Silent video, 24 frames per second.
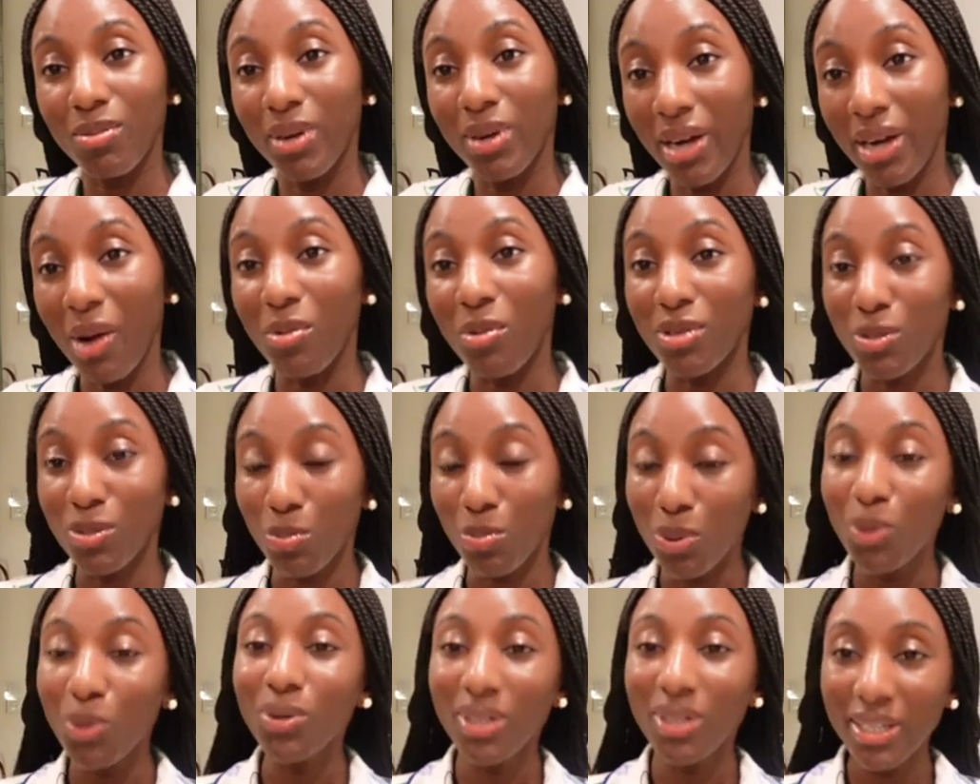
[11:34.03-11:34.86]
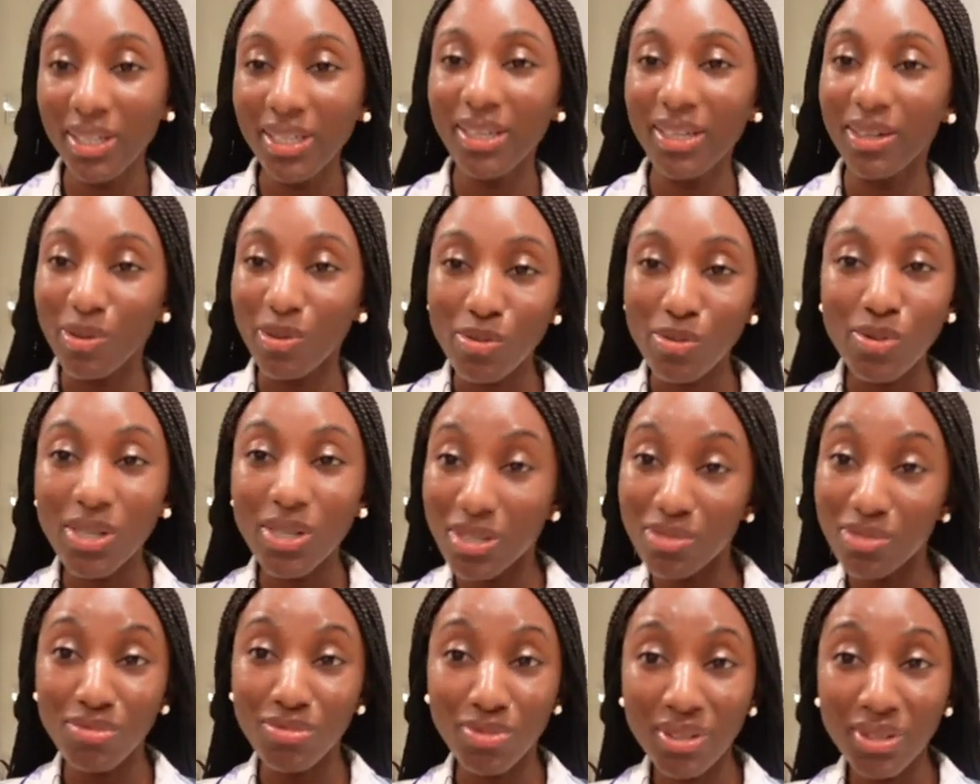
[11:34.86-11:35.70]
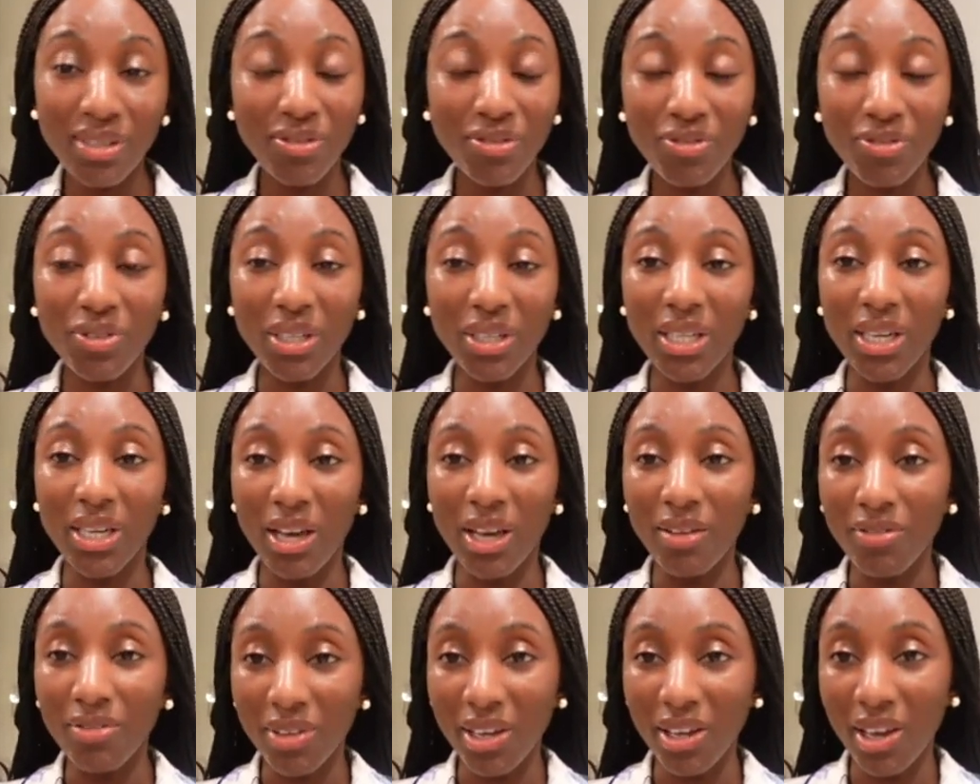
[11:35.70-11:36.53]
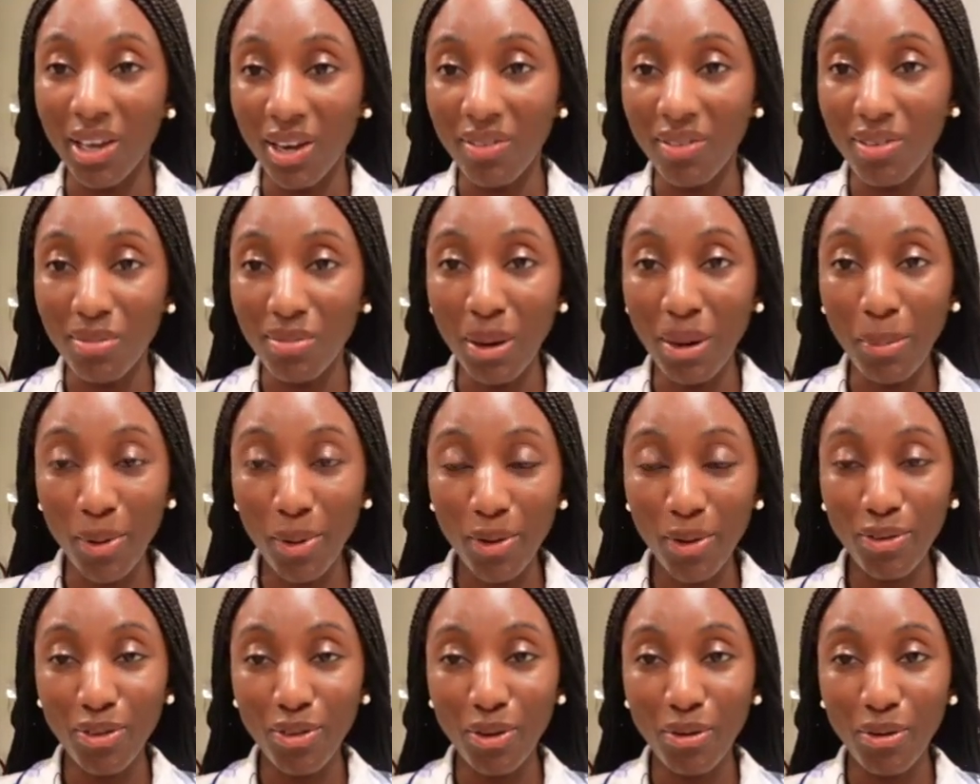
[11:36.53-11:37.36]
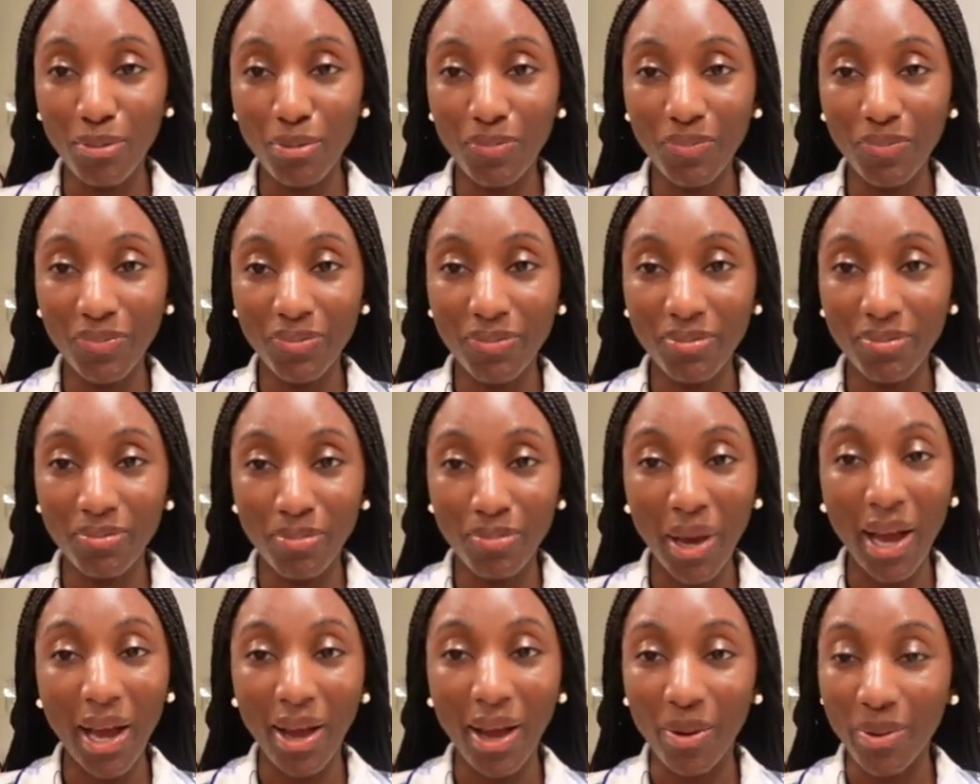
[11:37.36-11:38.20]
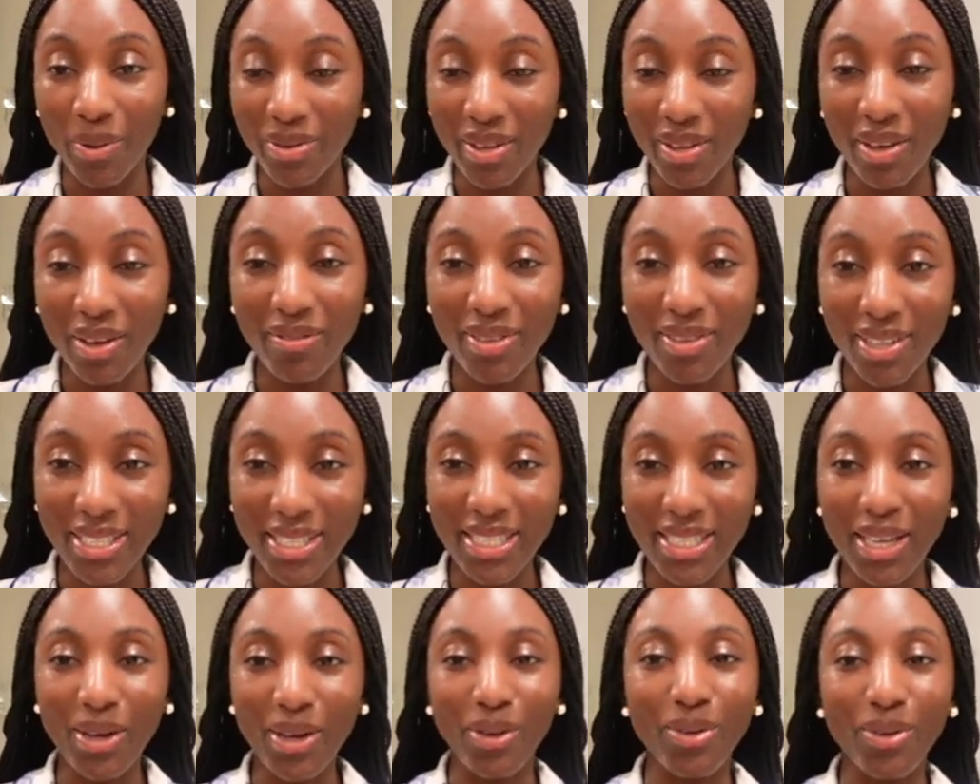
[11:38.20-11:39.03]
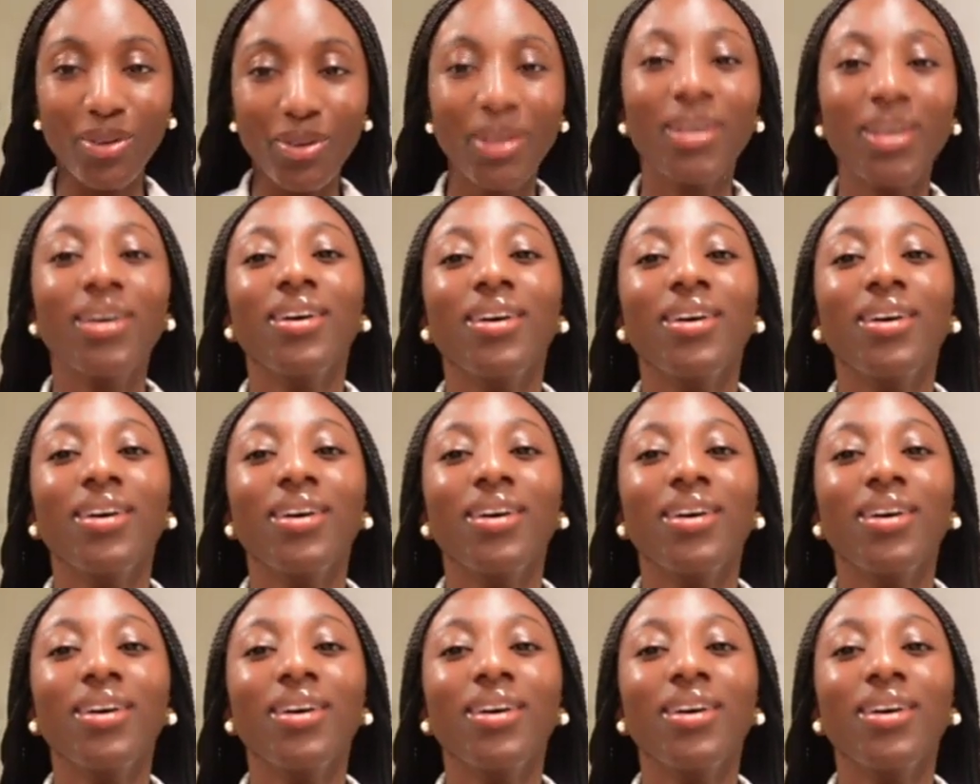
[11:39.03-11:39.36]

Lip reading: I was pulling it, it was really freaking heavy, and even my personal bag was heavy as hell.